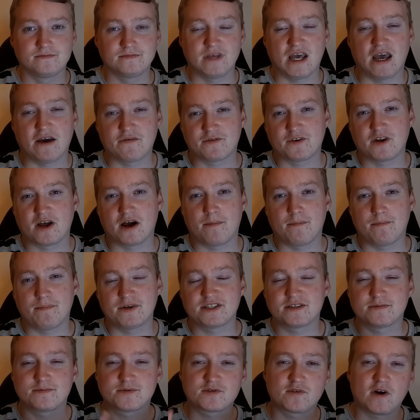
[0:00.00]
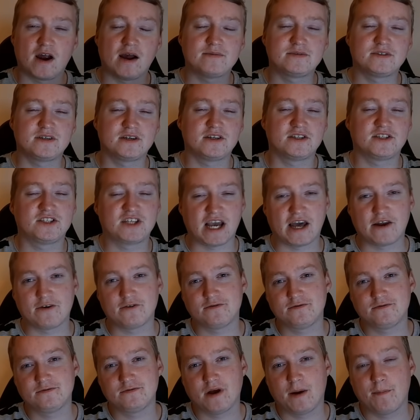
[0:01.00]
effed up. But subscribe to the
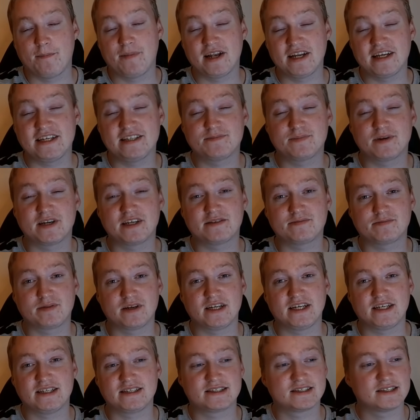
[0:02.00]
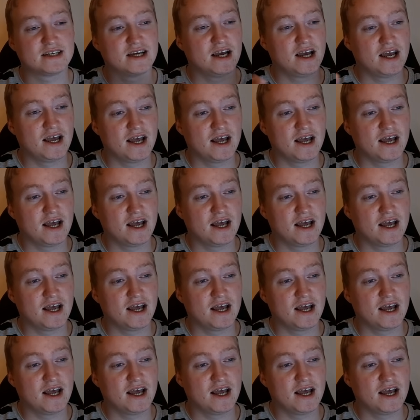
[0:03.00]
channel, please.